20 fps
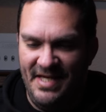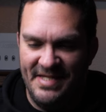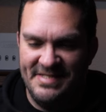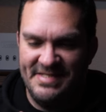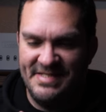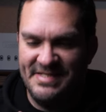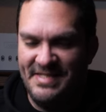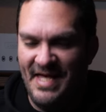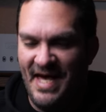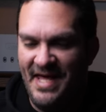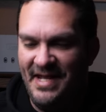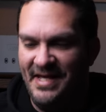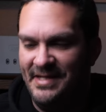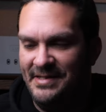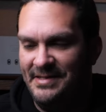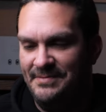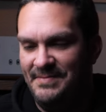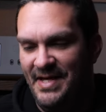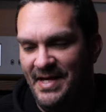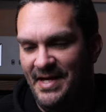
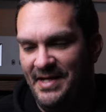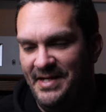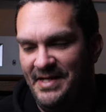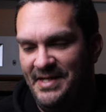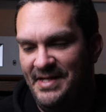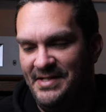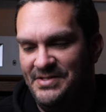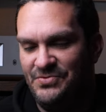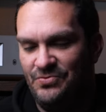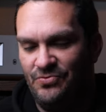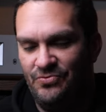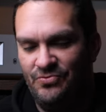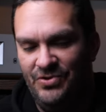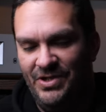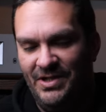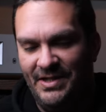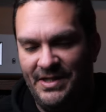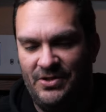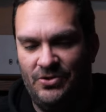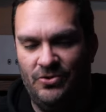aesthetic, man. It's
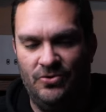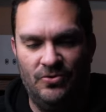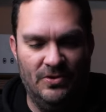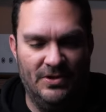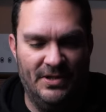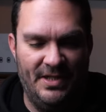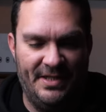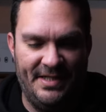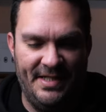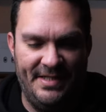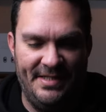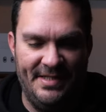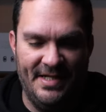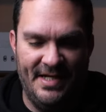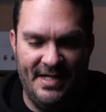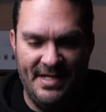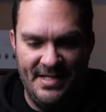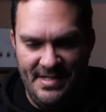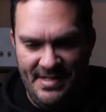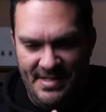really cool looking.
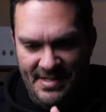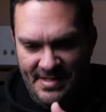The